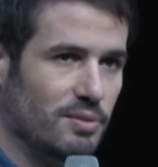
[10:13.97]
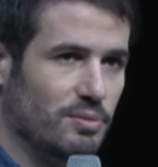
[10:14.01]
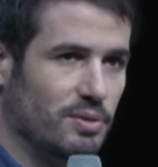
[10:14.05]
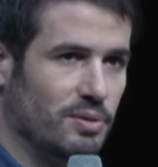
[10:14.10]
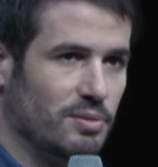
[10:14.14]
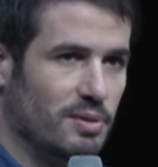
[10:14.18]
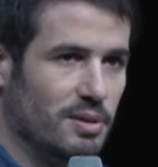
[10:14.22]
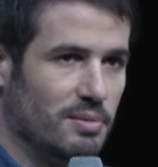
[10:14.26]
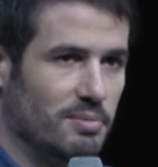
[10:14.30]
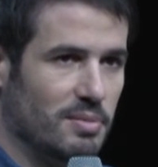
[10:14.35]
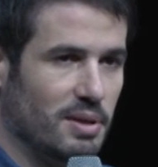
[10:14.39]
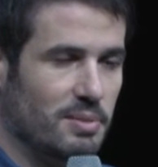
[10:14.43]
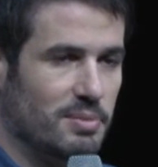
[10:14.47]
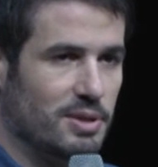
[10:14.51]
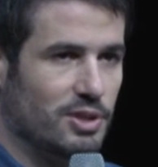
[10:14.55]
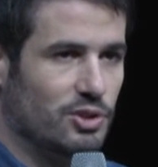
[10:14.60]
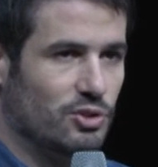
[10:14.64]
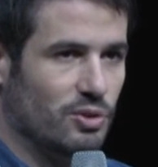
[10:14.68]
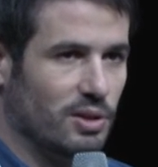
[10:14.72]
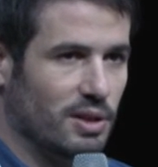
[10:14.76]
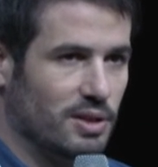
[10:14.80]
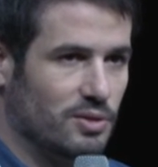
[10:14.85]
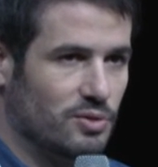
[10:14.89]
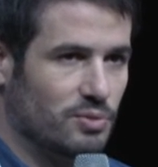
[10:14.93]
We will maybe
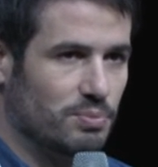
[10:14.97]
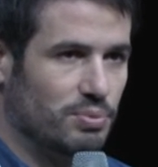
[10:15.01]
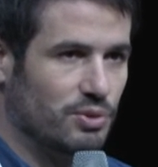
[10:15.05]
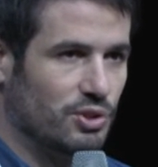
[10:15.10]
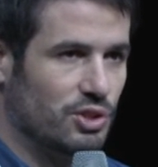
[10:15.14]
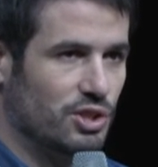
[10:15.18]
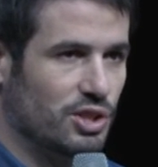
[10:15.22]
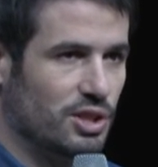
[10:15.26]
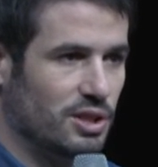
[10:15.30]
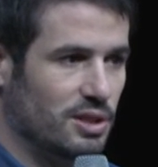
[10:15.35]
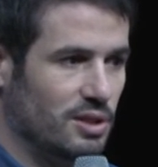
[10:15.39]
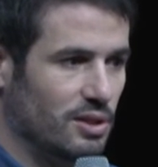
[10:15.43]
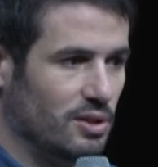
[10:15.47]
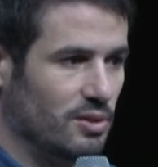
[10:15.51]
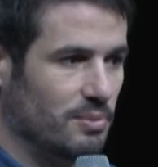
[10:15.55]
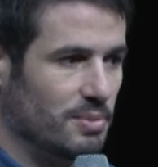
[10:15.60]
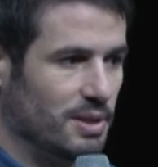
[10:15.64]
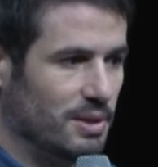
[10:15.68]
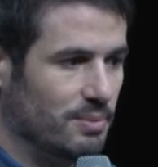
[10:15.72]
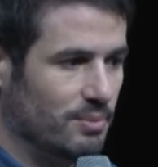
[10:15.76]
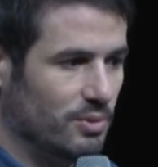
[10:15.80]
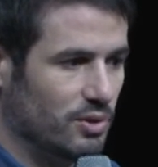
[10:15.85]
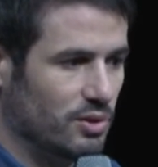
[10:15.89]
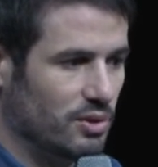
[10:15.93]
try to push it a little
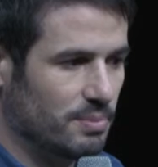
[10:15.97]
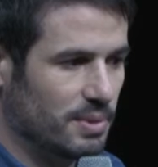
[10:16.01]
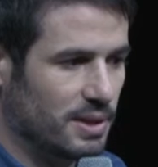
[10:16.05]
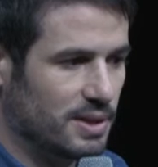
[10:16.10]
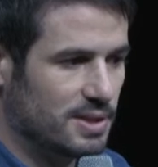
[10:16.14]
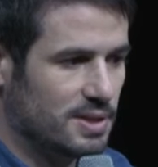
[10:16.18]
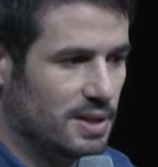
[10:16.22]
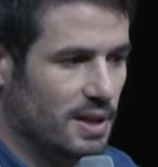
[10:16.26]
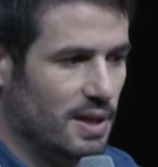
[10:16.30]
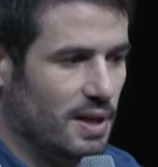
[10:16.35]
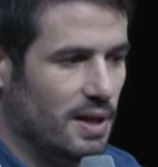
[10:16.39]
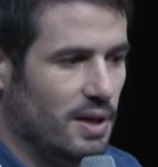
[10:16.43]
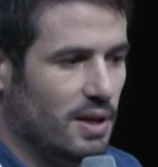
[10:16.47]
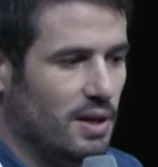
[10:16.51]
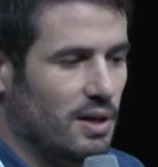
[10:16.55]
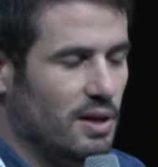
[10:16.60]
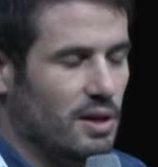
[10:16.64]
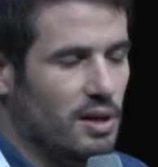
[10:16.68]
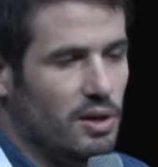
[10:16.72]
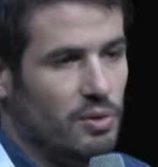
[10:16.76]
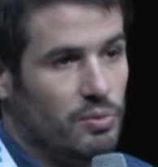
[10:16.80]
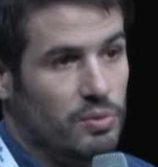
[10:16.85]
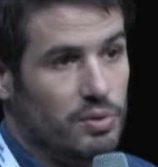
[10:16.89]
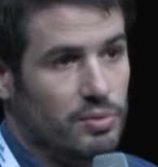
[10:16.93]
bit more, but
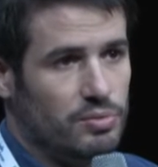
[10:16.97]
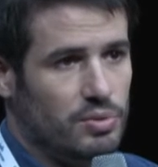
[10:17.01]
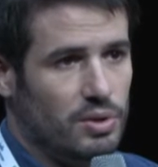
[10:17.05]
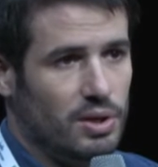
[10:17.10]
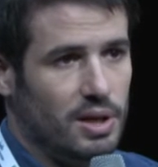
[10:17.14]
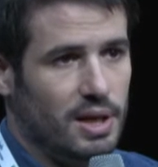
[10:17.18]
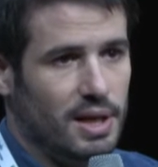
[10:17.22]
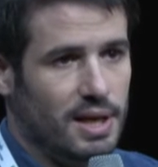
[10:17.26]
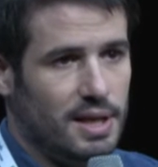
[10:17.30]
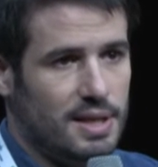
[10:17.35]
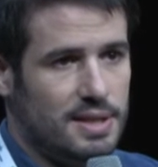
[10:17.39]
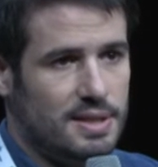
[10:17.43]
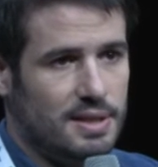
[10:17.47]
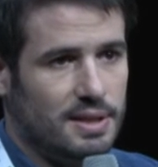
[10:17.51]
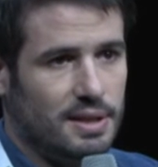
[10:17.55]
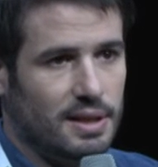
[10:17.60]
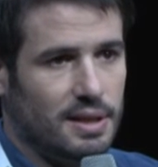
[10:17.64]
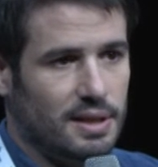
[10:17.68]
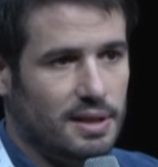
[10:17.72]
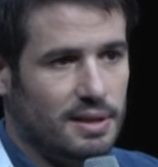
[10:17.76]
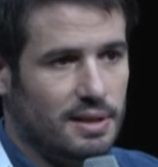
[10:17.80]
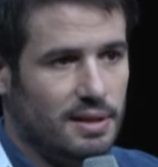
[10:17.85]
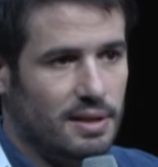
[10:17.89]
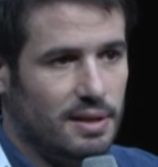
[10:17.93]
we realized
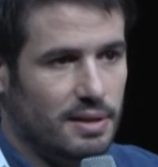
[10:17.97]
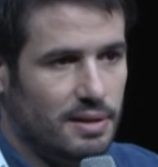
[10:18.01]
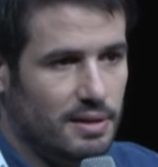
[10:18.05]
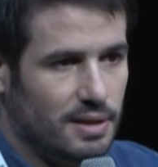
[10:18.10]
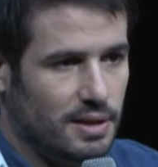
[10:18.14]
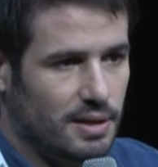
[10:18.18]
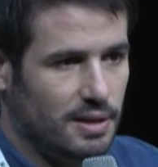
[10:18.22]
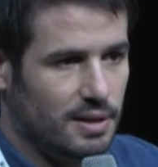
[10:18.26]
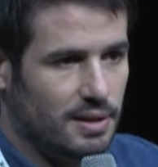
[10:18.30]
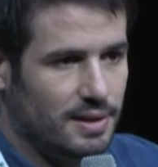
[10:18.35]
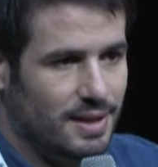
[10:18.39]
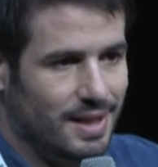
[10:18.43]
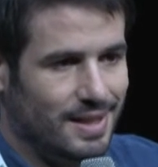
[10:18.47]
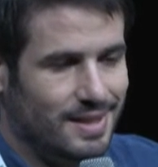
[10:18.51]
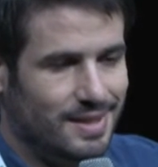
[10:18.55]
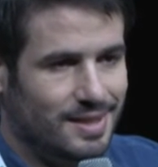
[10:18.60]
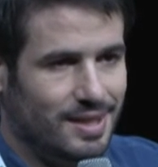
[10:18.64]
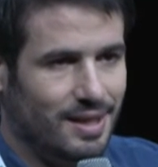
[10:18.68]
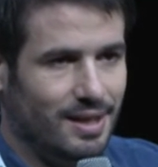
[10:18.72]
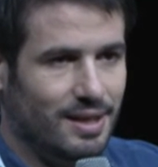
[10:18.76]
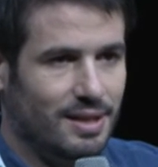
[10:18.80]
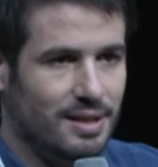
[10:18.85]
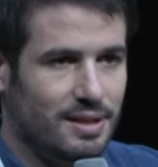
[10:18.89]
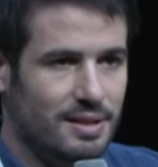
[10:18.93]
that
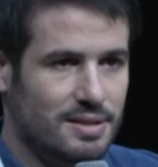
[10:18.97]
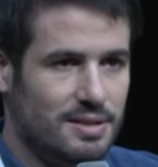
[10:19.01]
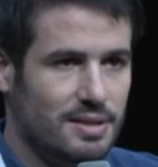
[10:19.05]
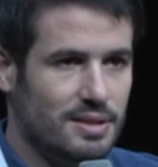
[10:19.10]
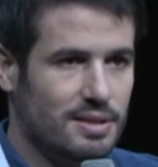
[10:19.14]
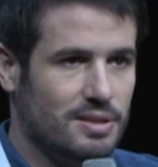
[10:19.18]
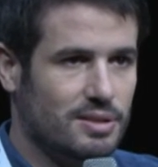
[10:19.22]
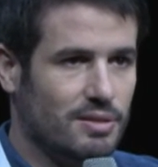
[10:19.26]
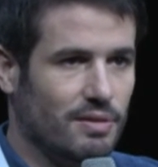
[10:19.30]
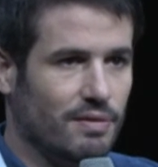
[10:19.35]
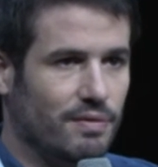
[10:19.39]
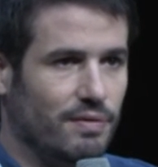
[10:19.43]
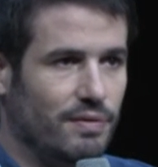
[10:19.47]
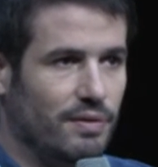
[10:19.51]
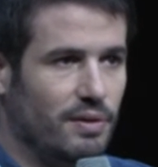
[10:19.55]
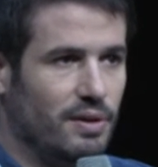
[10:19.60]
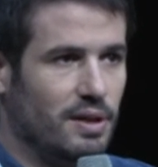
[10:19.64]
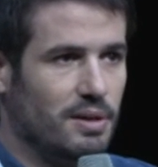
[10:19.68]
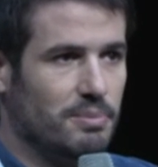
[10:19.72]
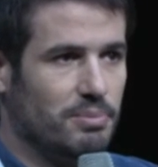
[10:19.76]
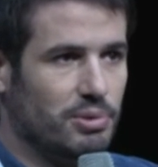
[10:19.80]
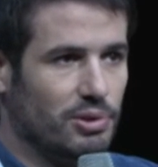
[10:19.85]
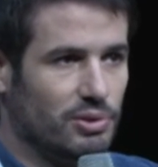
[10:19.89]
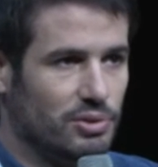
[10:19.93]
talents is a
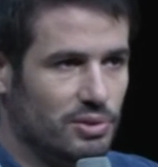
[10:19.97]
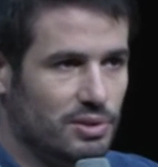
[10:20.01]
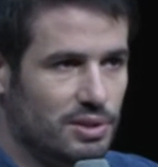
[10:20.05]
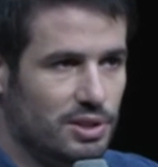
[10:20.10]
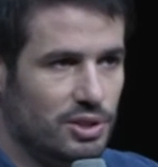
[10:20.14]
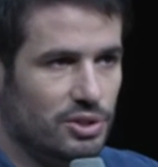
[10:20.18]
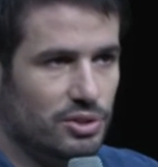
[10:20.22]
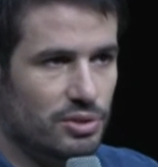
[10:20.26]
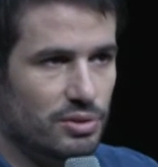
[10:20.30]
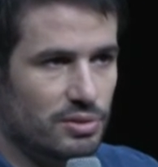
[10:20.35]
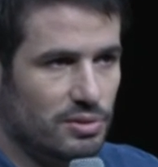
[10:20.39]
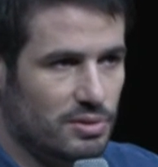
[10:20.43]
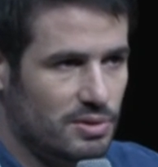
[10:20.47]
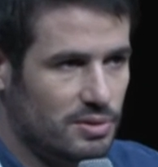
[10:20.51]
very important issue.